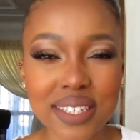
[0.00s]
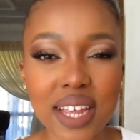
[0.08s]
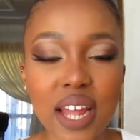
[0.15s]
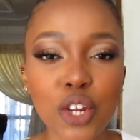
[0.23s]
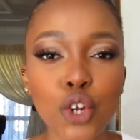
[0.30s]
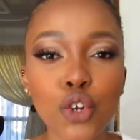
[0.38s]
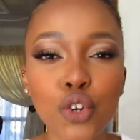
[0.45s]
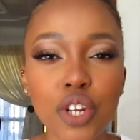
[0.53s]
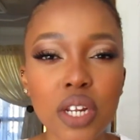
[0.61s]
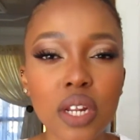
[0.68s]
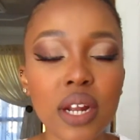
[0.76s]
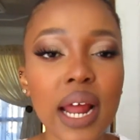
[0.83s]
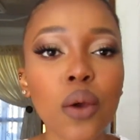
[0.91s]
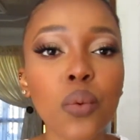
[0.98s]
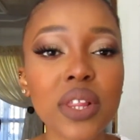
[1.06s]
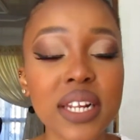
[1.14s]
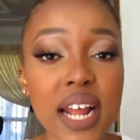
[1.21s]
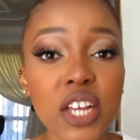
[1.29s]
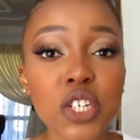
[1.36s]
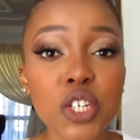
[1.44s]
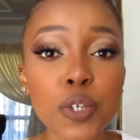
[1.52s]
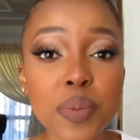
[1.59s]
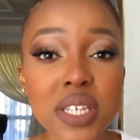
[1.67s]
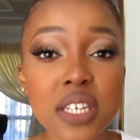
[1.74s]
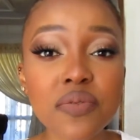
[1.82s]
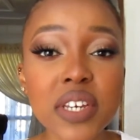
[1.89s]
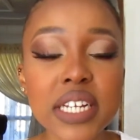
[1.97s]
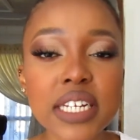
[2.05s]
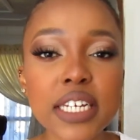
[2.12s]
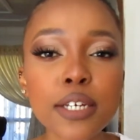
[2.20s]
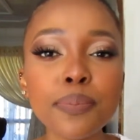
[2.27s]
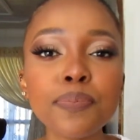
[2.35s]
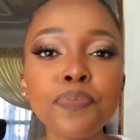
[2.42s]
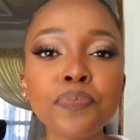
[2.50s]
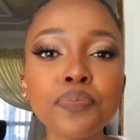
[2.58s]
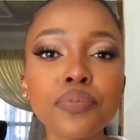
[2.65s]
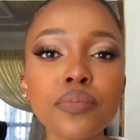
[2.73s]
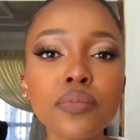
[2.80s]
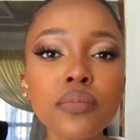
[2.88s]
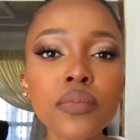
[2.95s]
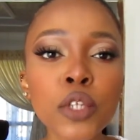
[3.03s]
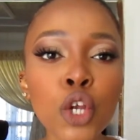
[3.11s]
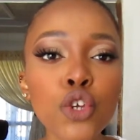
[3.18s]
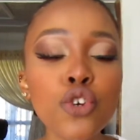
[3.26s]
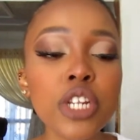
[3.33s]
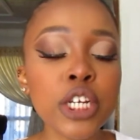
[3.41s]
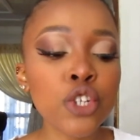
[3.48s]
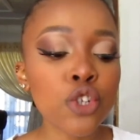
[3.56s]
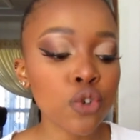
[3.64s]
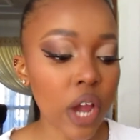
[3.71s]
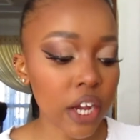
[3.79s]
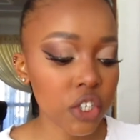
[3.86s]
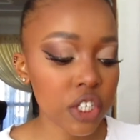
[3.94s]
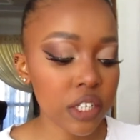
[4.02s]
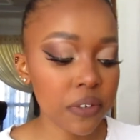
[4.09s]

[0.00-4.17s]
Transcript: And you, like with lashes specifically, you need to actually